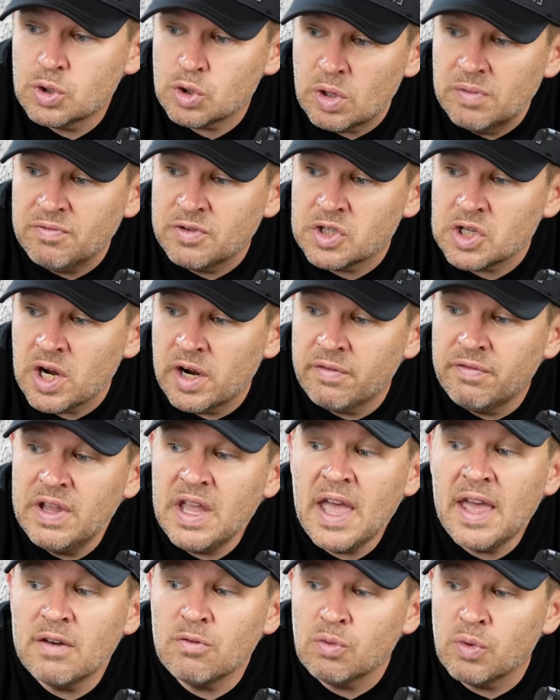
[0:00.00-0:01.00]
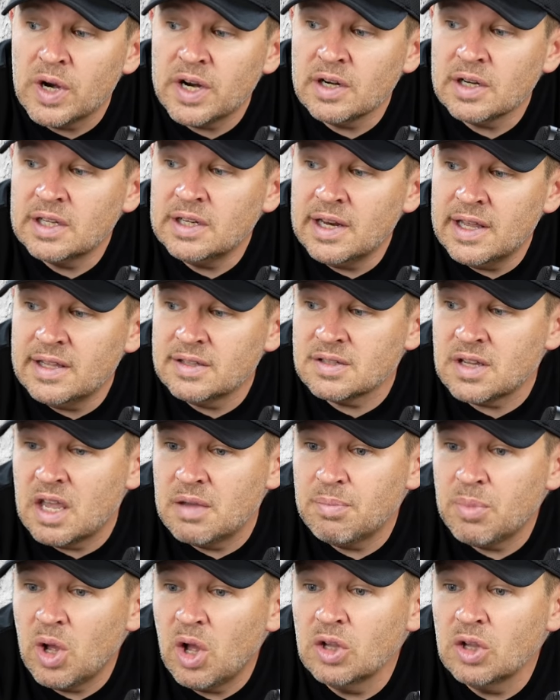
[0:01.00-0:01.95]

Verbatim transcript: street photography, and rarely landscape.